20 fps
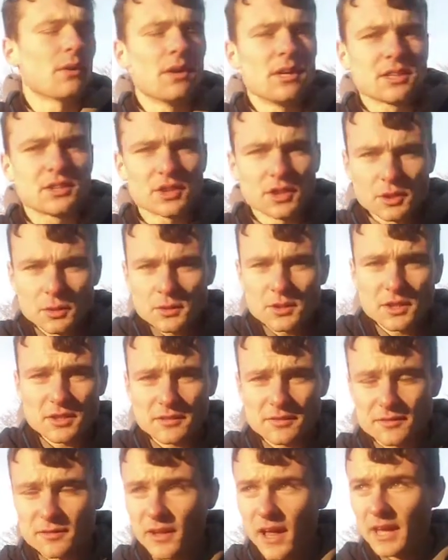Certainly when you're in
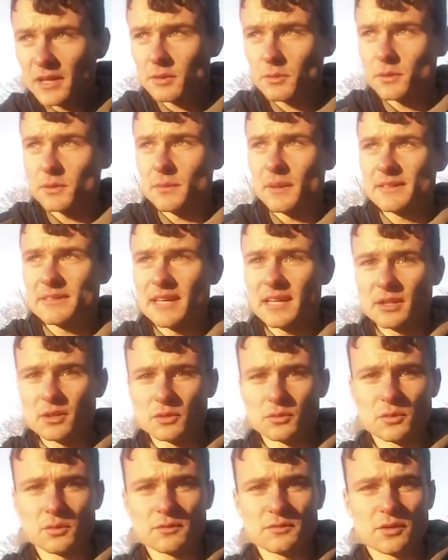the flat, you want to maintain
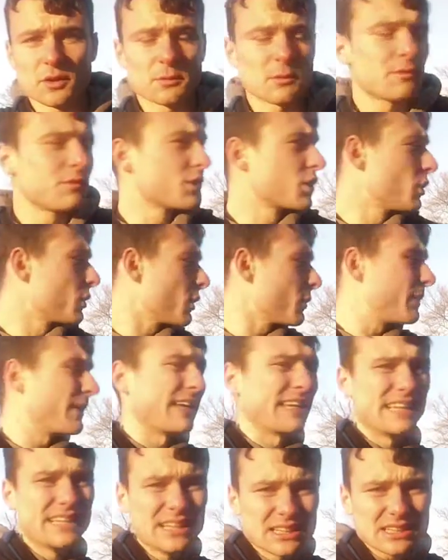good running form. If you're going up a
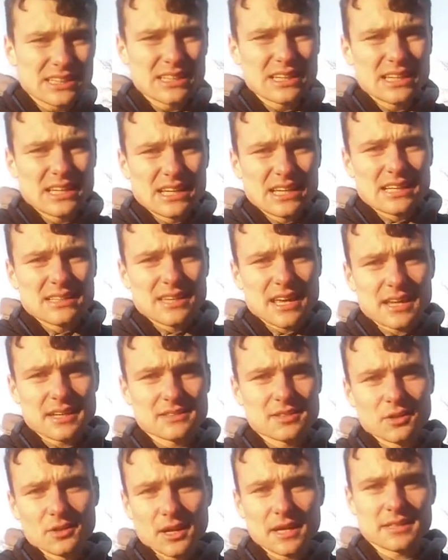hill, then
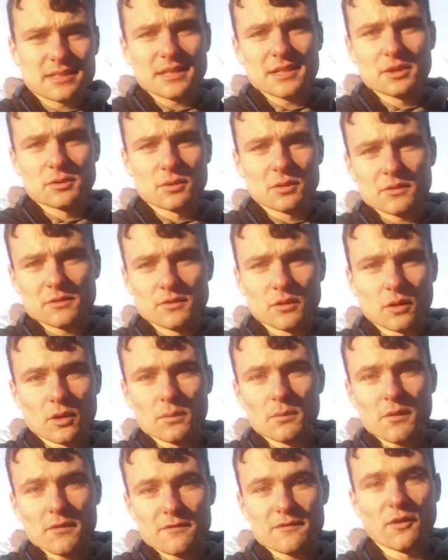it's okay to let your running
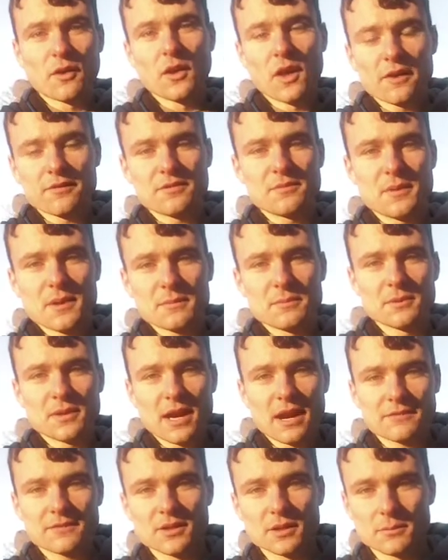form fall off a bit, but you
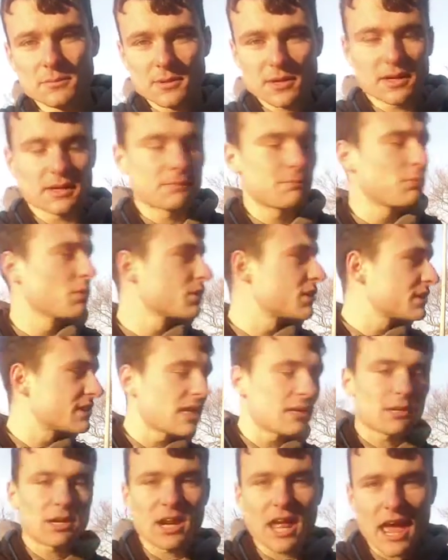have to kind of put the
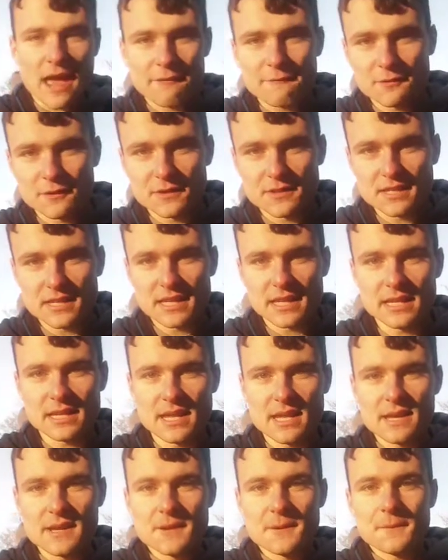same kind of effort in
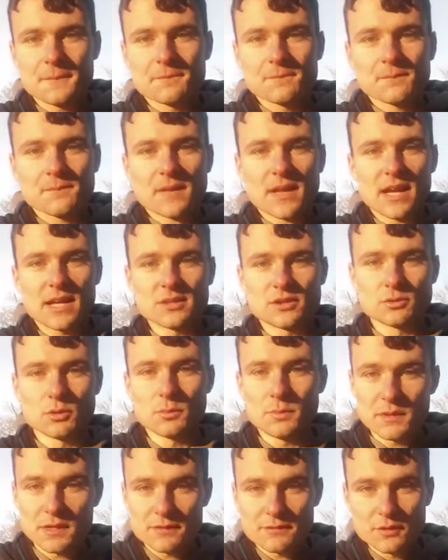as you
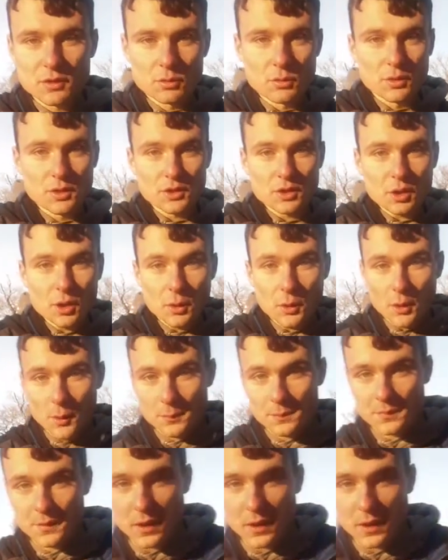would be if you're running up